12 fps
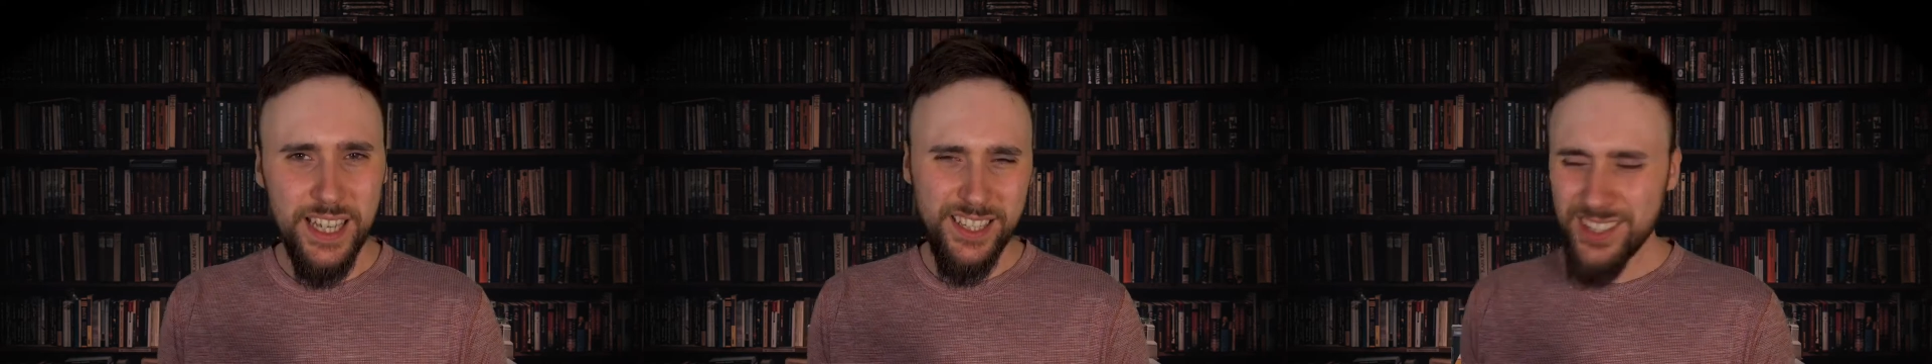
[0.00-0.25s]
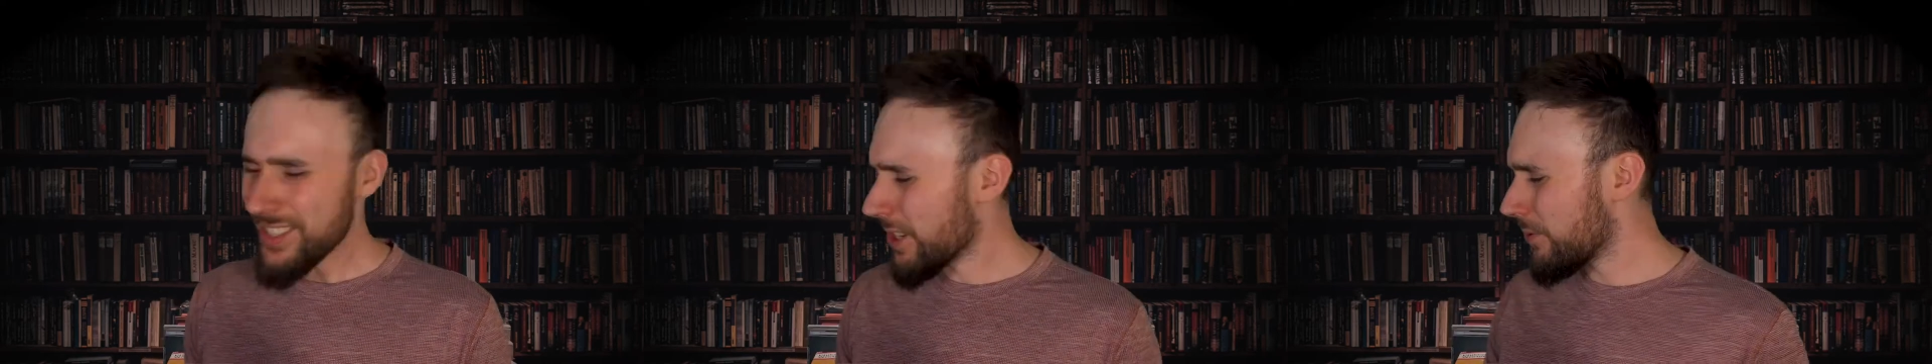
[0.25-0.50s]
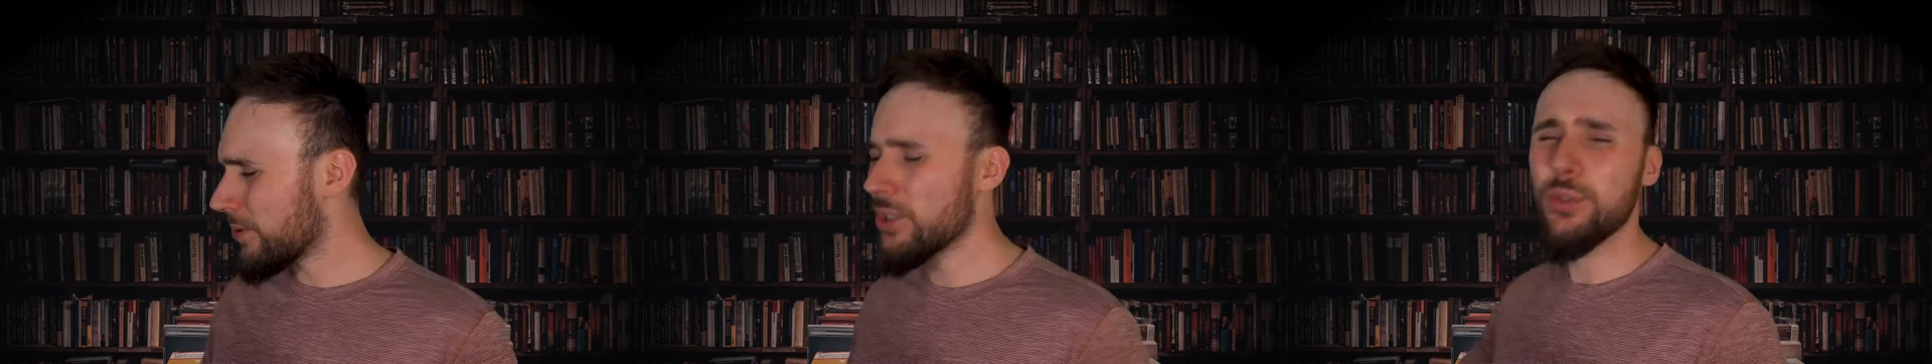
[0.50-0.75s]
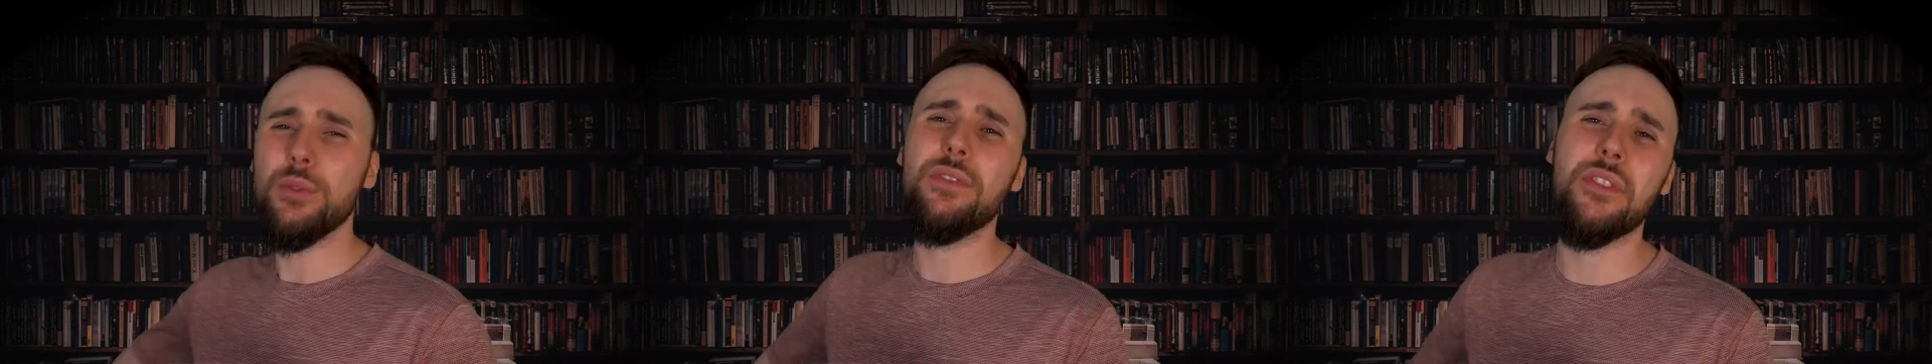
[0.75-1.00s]
doesn't go
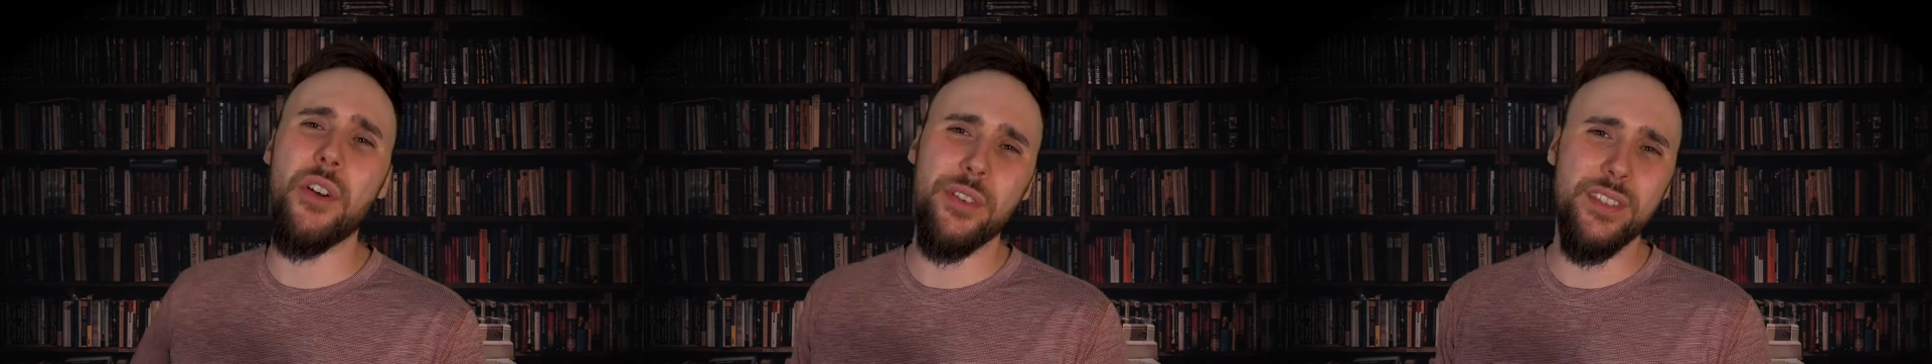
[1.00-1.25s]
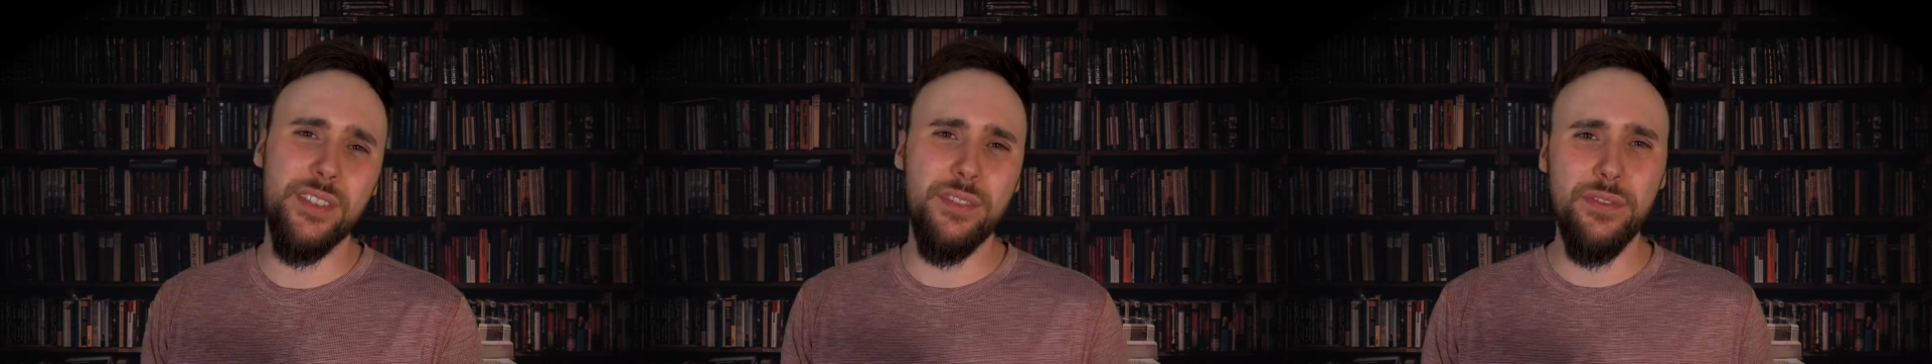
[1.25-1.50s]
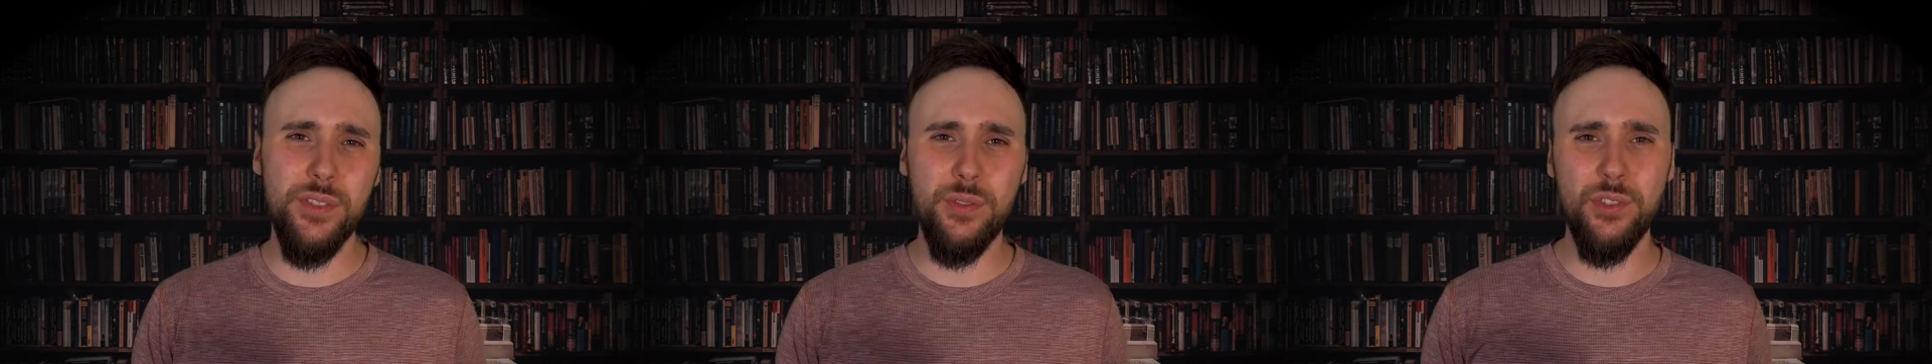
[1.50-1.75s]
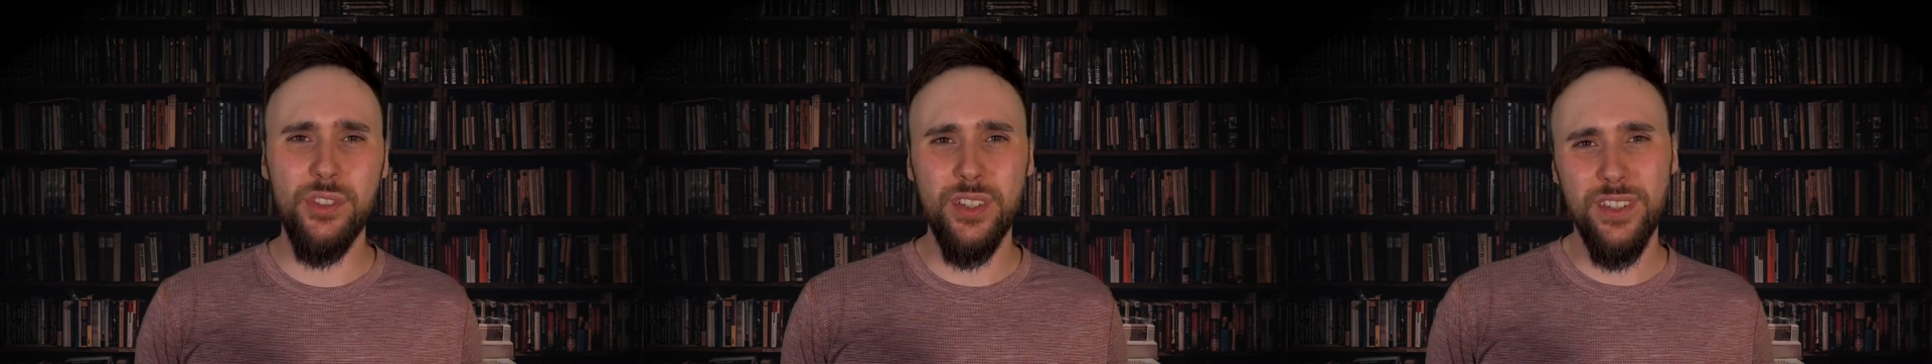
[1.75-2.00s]
too far into the
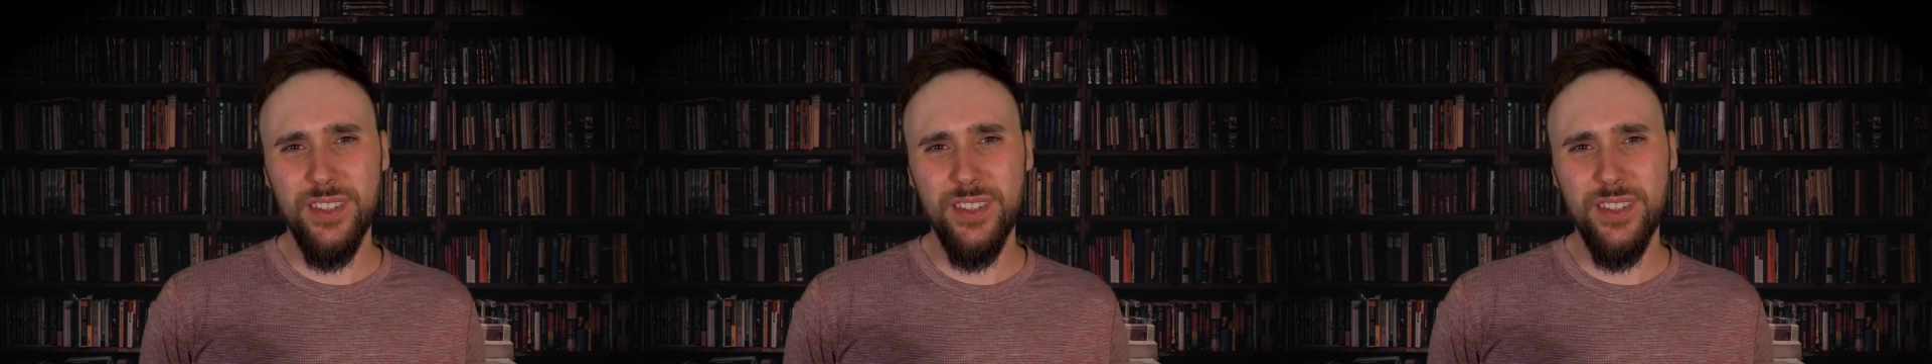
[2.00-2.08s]
future.